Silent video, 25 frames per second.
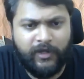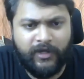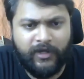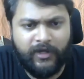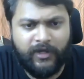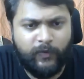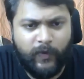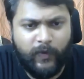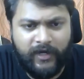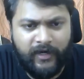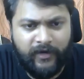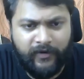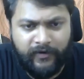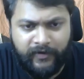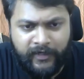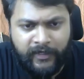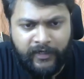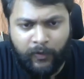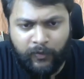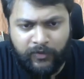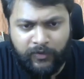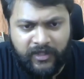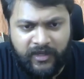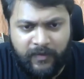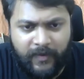can quickly read
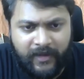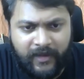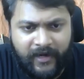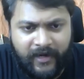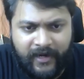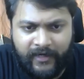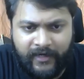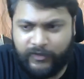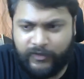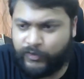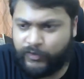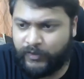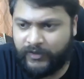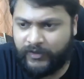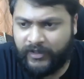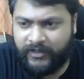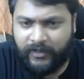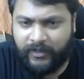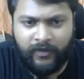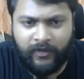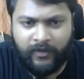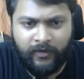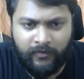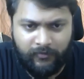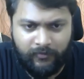out the email ID so that
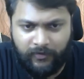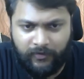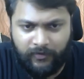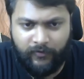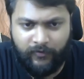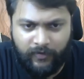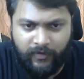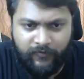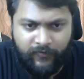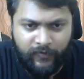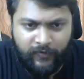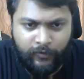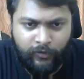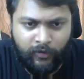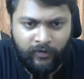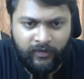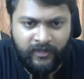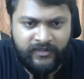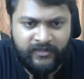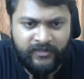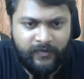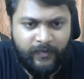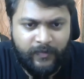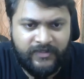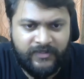if at all
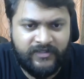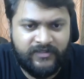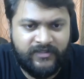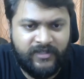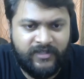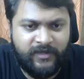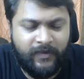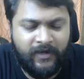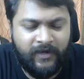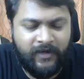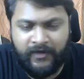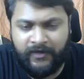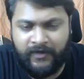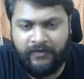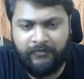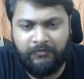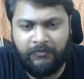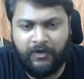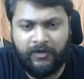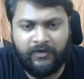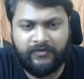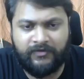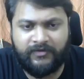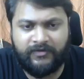there is a business email ID that